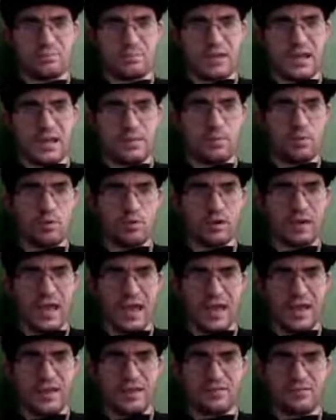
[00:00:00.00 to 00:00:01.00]
people
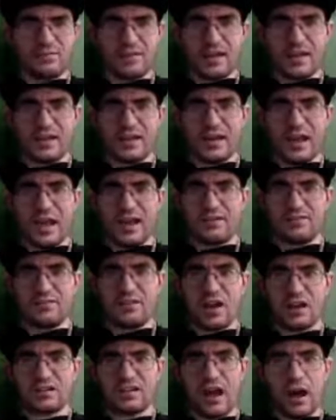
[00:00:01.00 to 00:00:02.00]
gave, and in
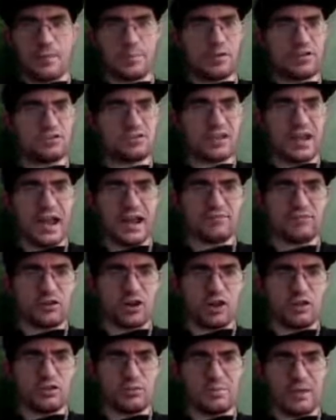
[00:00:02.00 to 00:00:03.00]
fact how much they had
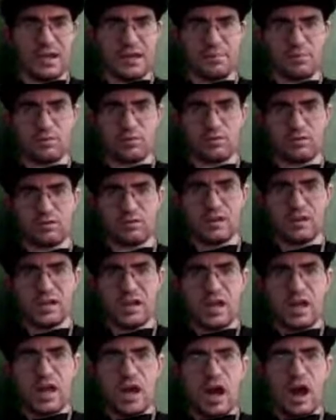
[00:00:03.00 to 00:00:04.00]
for other people
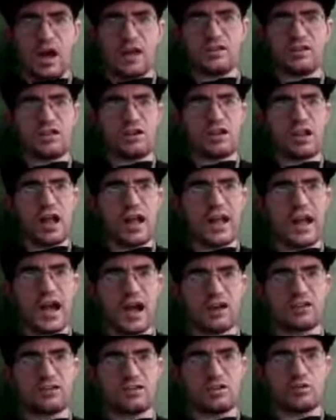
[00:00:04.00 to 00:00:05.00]
until I
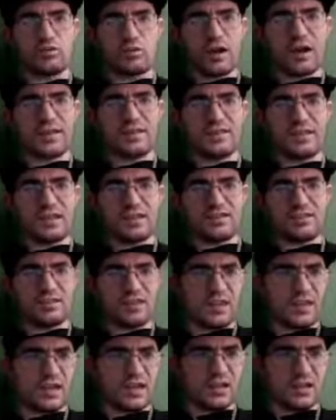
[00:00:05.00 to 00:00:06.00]
actually read this.
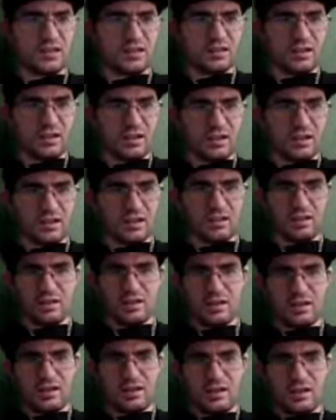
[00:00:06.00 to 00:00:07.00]
And
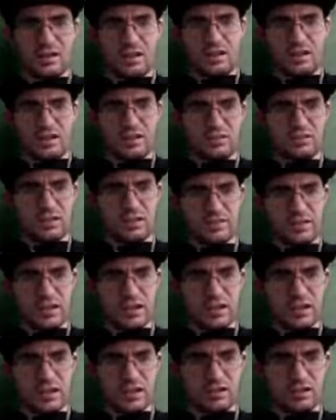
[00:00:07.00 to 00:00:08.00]
let's see if I
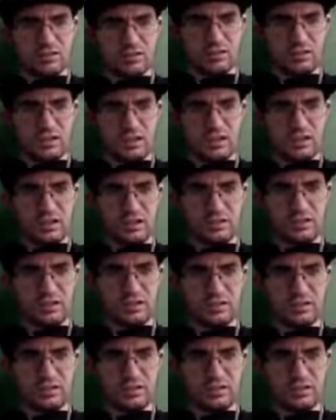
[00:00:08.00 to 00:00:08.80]
can actually